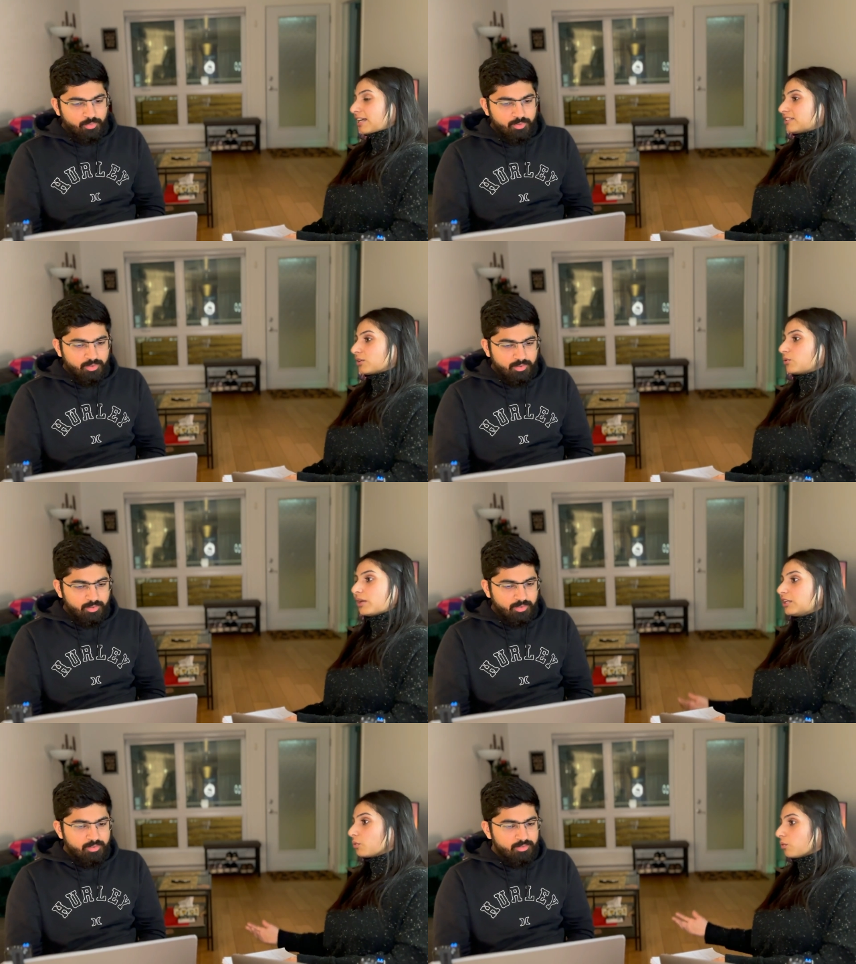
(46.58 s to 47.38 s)
Speaker 1: it's a
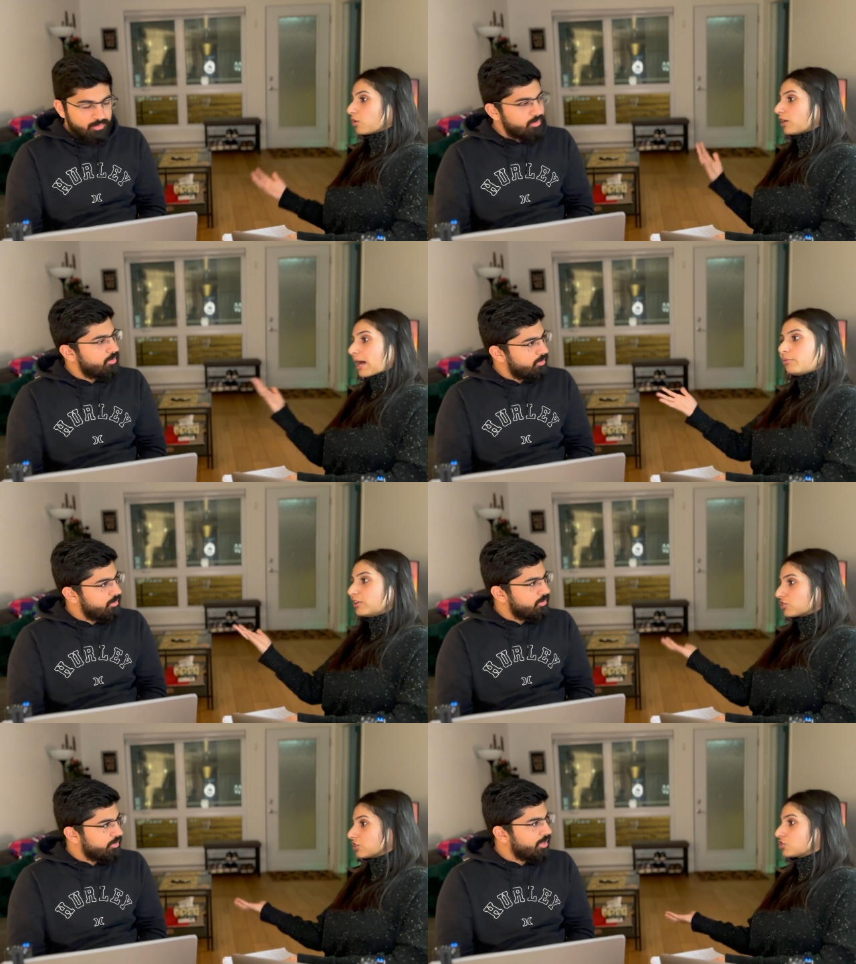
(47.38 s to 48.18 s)
great
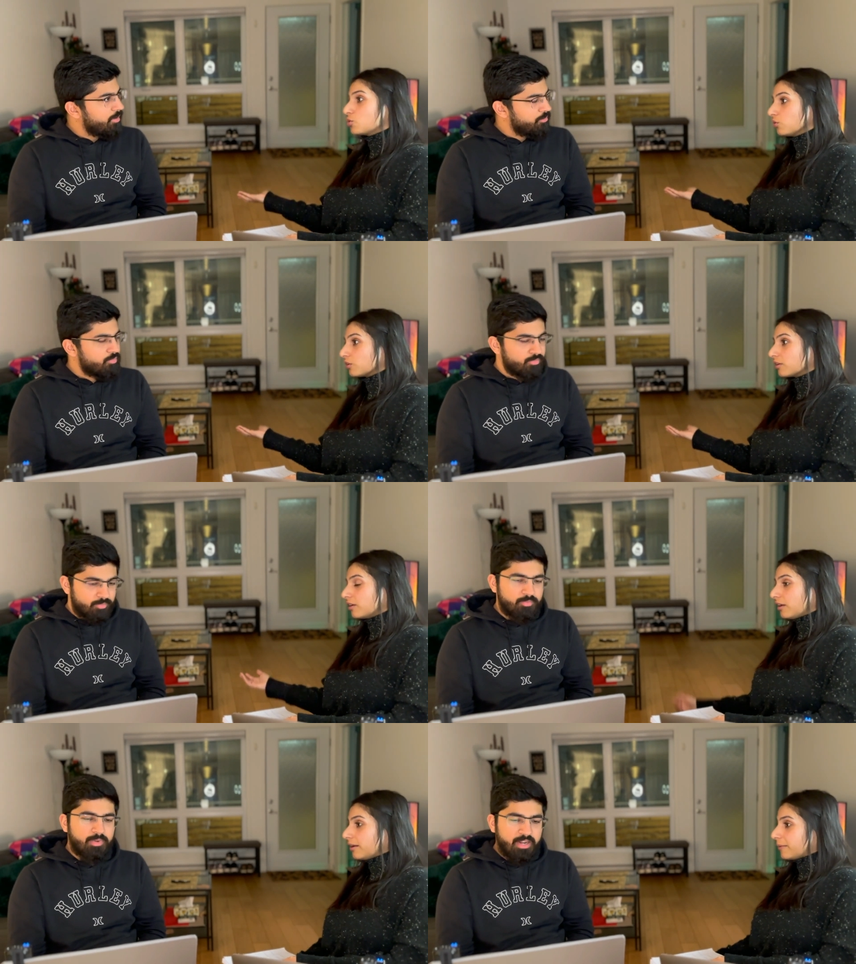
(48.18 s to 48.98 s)
collaboration yeah. tool.
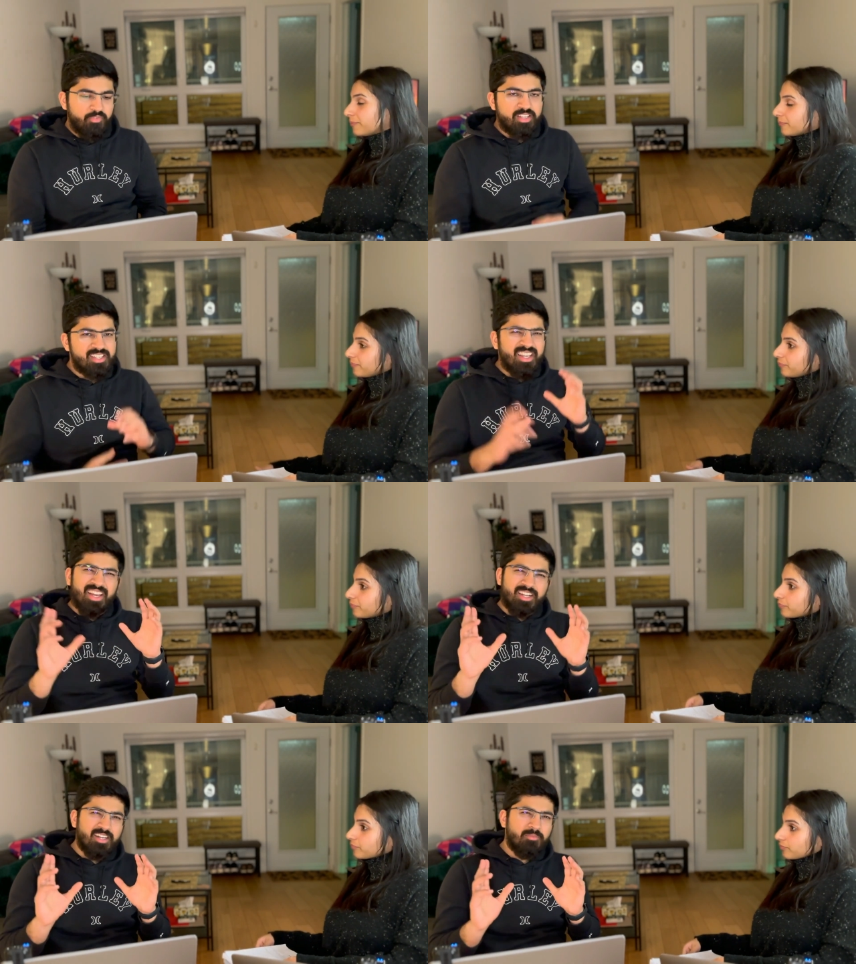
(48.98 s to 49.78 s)
Speaker 2: And we are saying
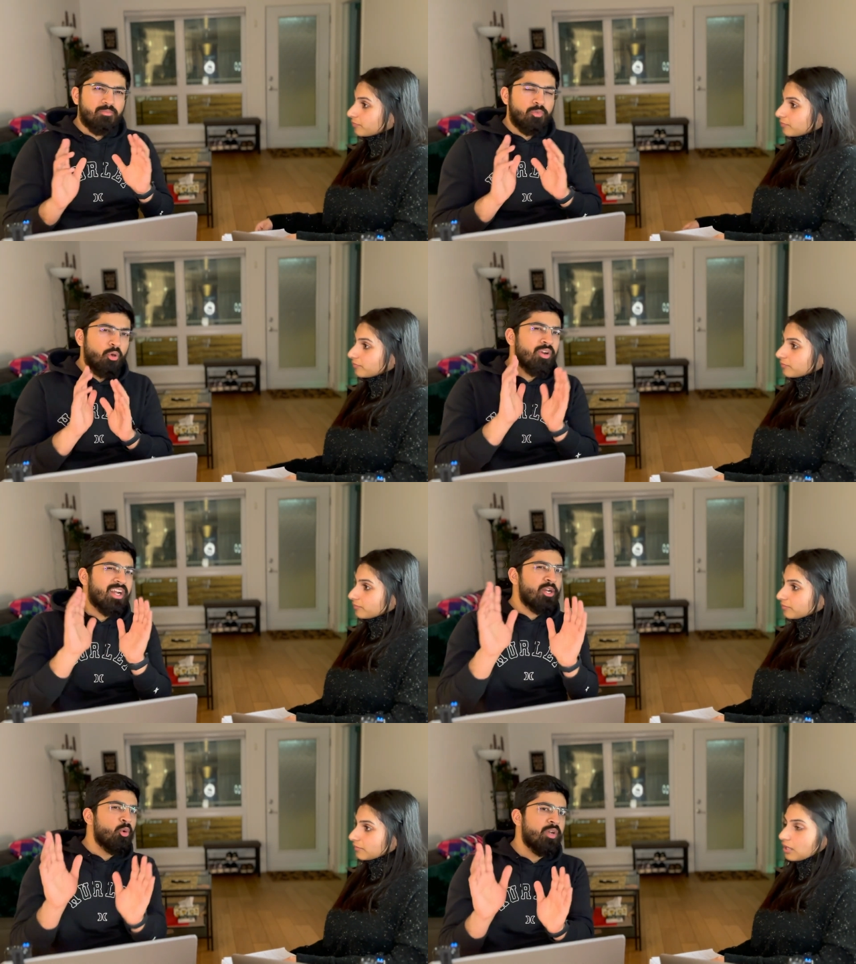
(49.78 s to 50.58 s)
GitHub, don't
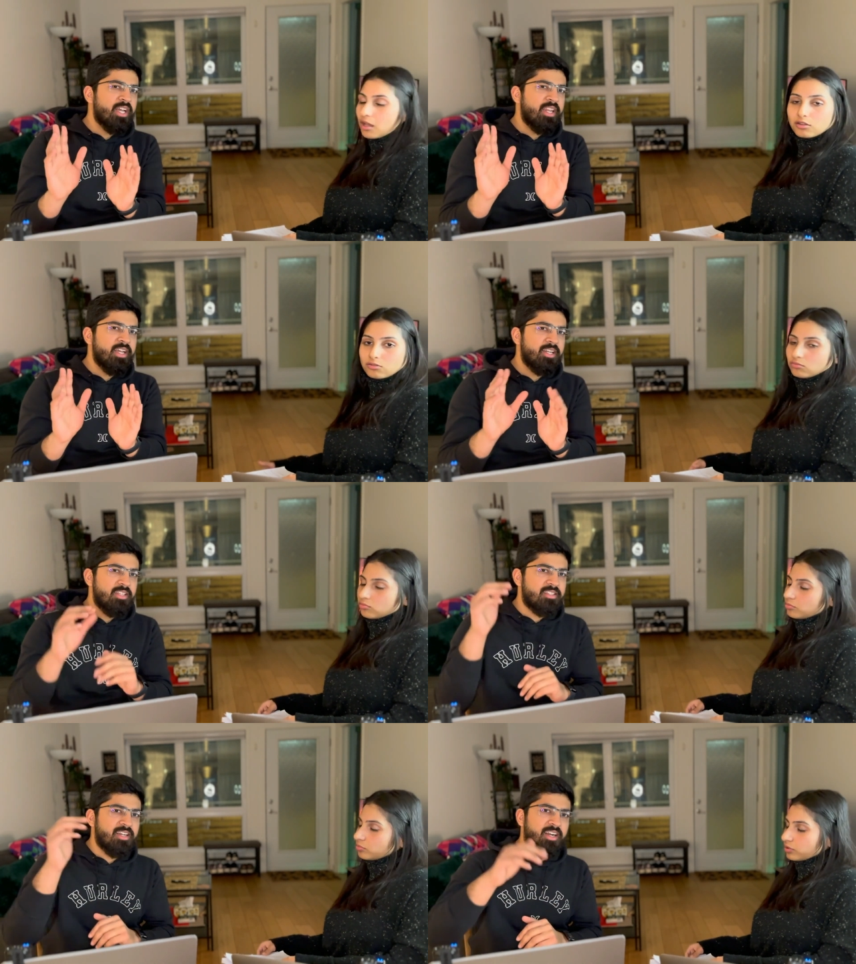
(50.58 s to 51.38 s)
get too technical
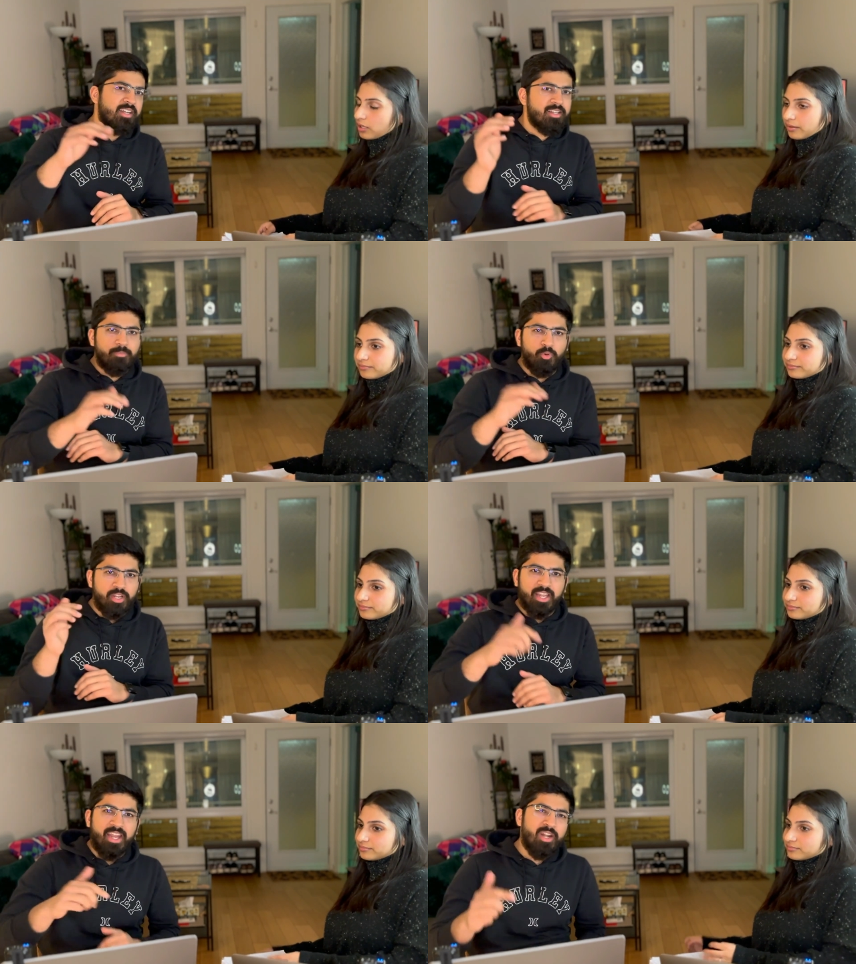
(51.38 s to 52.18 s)
and start
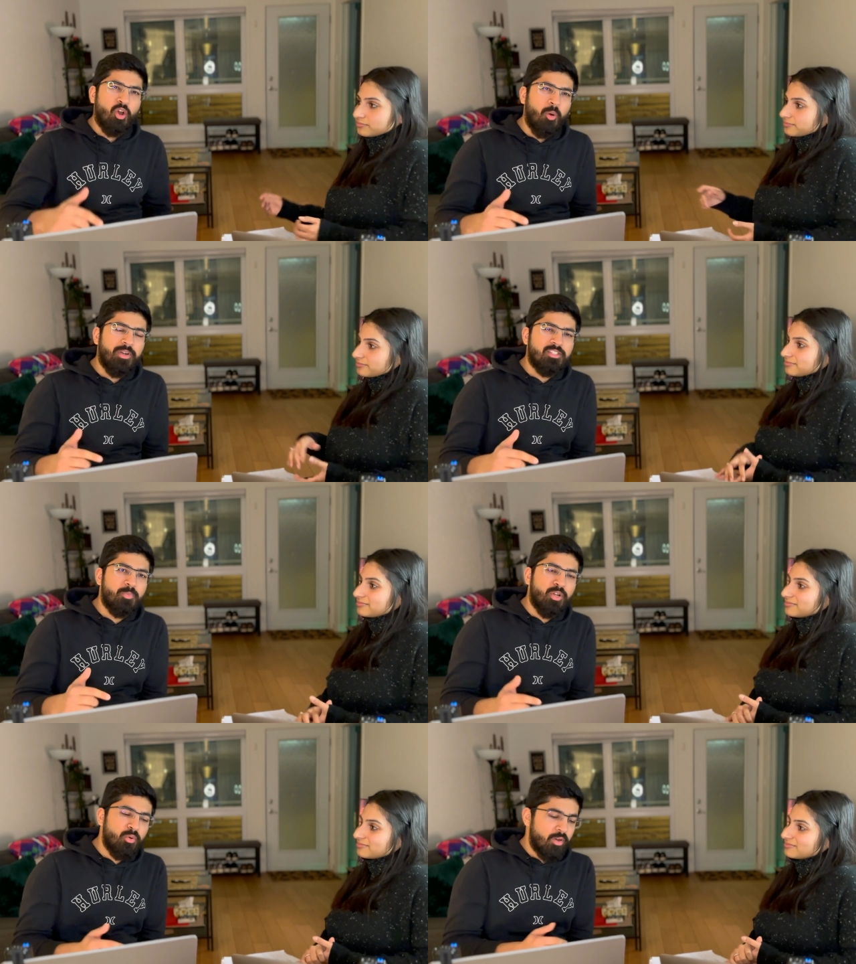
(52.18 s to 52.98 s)
putting hate comments
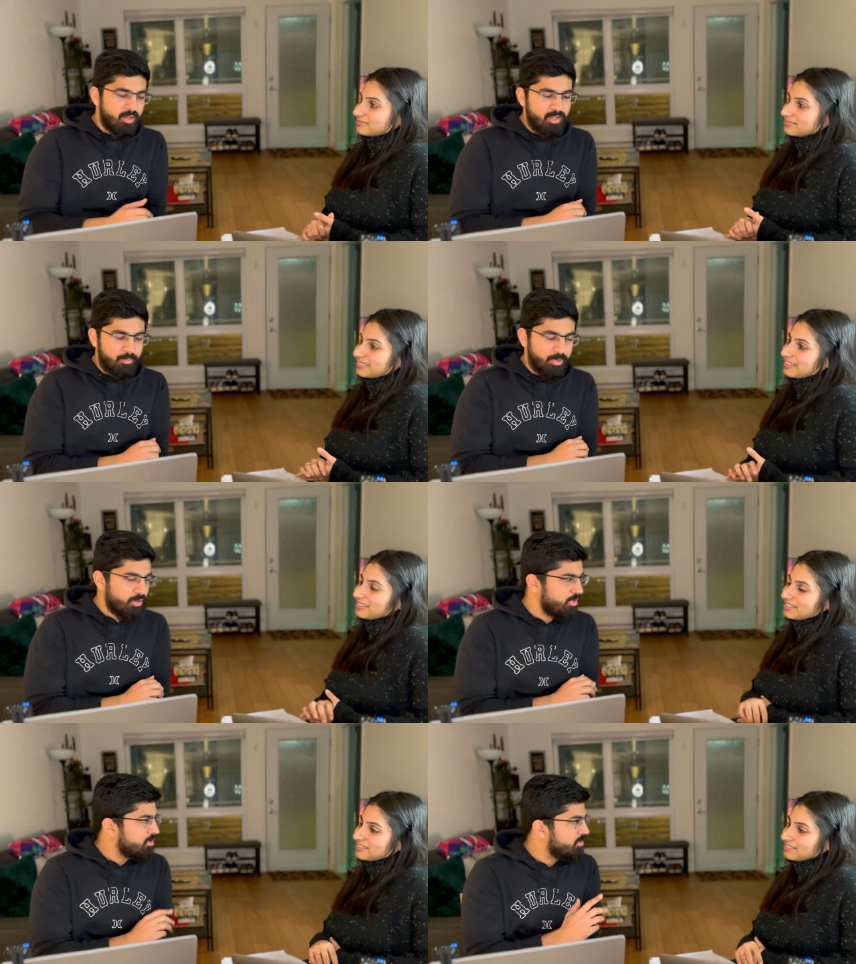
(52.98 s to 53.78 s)
below
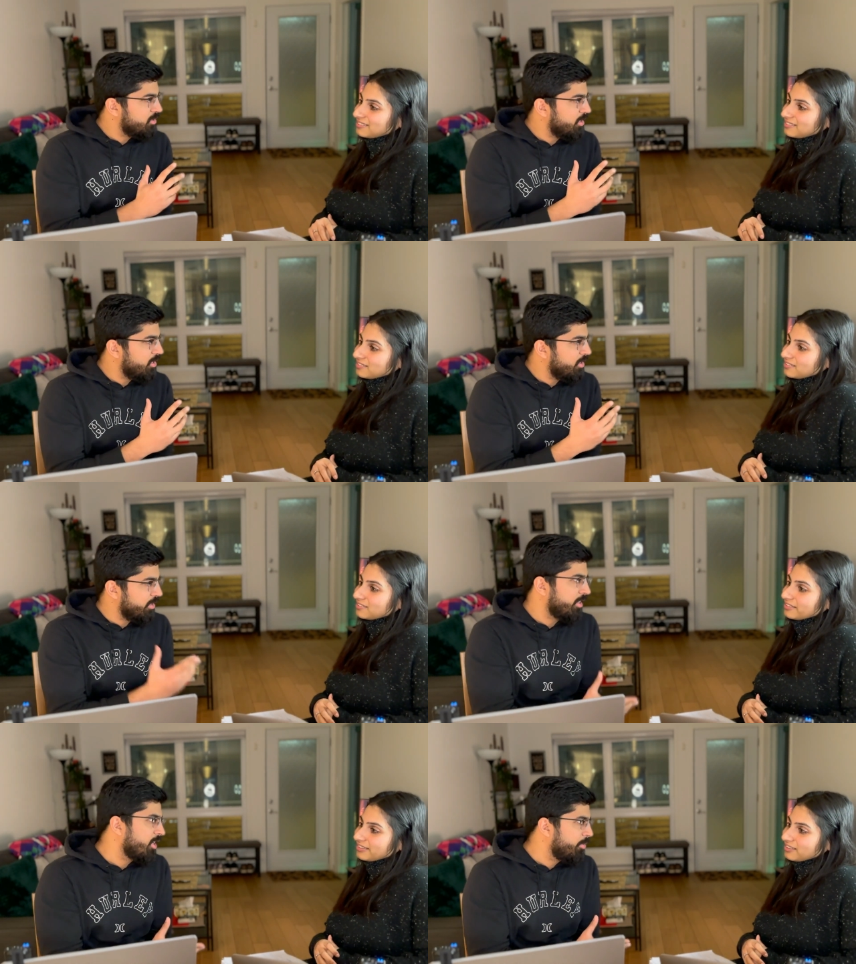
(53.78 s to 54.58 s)
because uh,
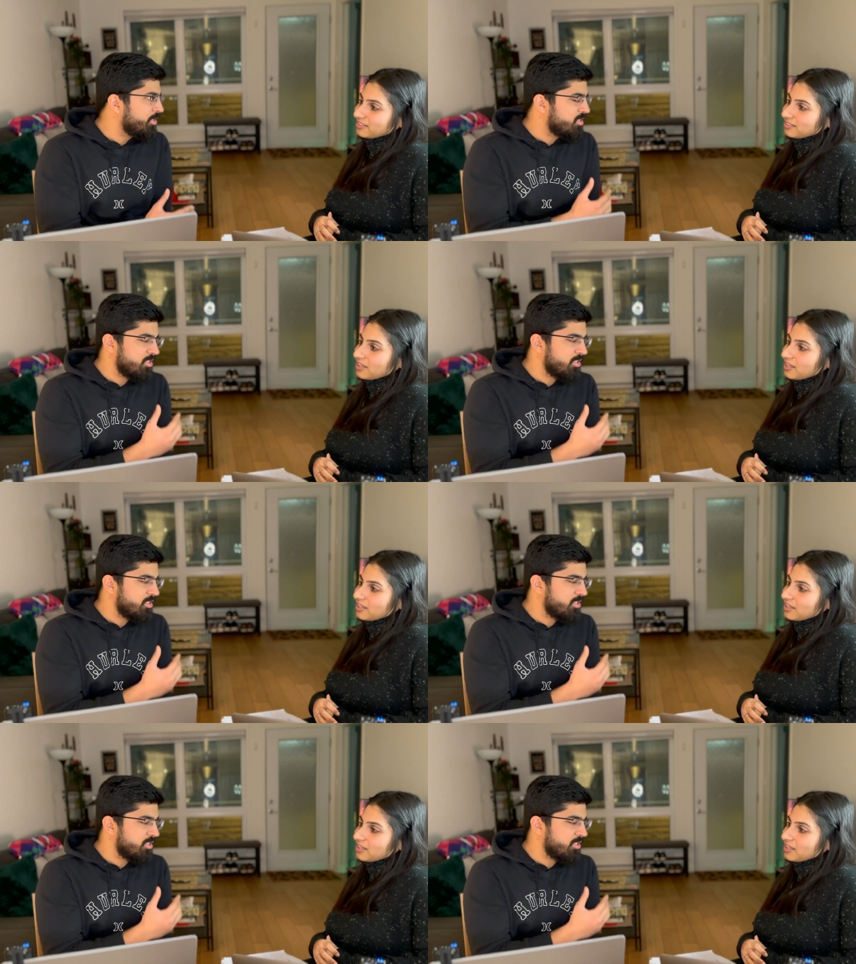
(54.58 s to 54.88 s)
GitHub is